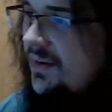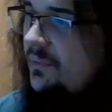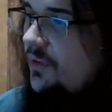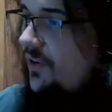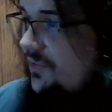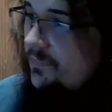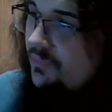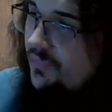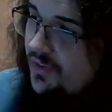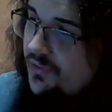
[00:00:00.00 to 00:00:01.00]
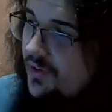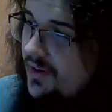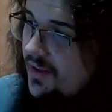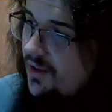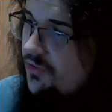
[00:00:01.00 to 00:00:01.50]
which he took
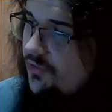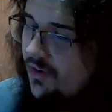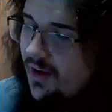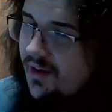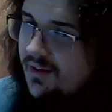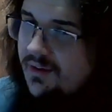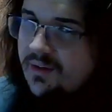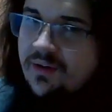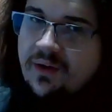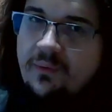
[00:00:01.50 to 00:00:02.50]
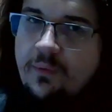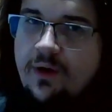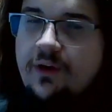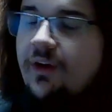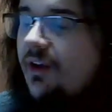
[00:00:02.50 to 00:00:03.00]
an L to Tai,
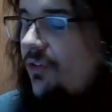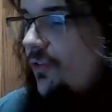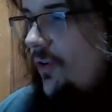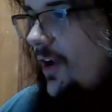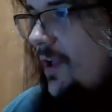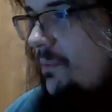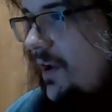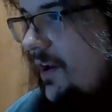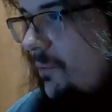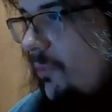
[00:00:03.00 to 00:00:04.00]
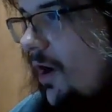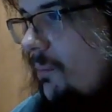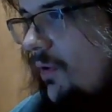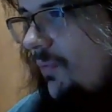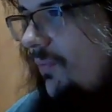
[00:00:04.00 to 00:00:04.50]
where Sergey beat him, right?
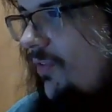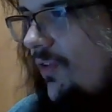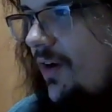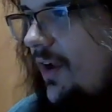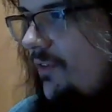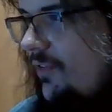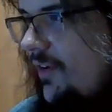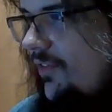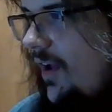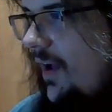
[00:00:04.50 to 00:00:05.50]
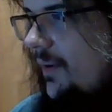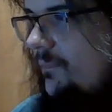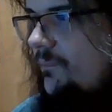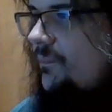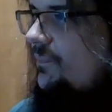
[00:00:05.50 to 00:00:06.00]
But Sergey fought Tai
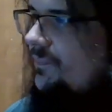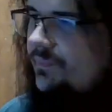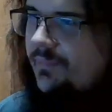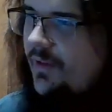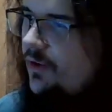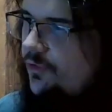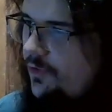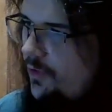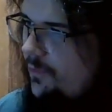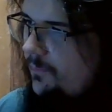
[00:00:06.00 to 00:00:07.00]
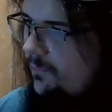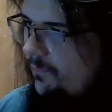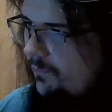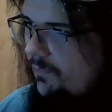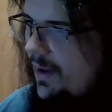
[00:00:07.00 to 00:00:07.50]
years ago,
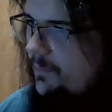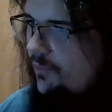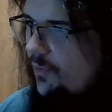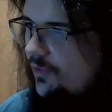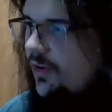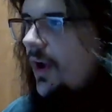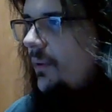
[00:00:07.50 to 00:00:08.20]
back before Tai